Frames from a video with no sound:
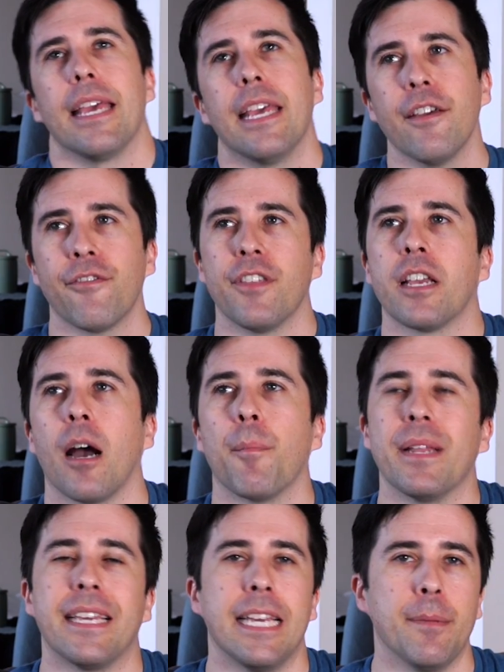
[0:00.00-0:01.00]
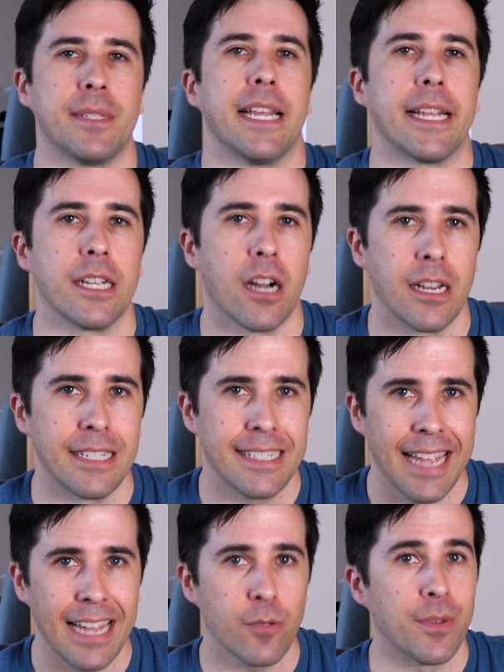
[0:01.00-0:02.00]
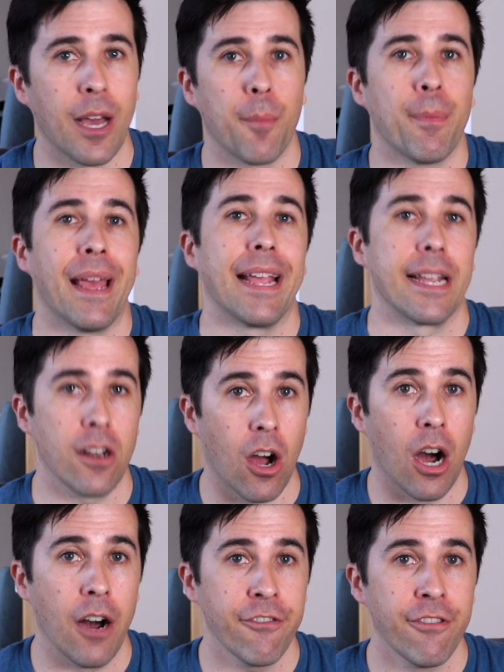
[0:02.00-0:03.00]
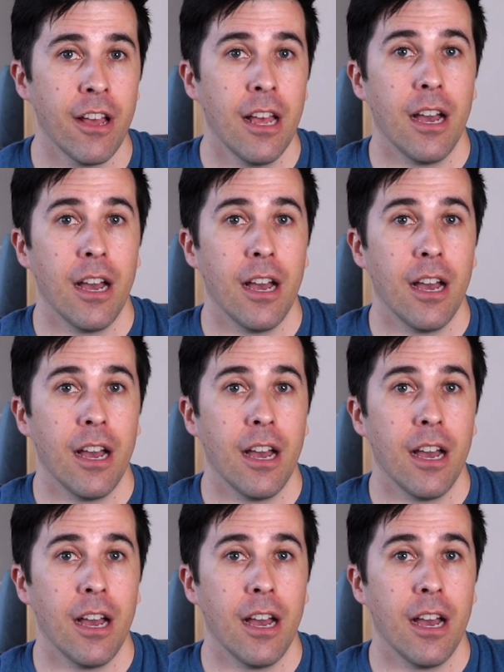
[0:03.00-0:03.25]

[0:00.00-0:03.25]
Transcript: If the company keeps taking on debt without paying it off,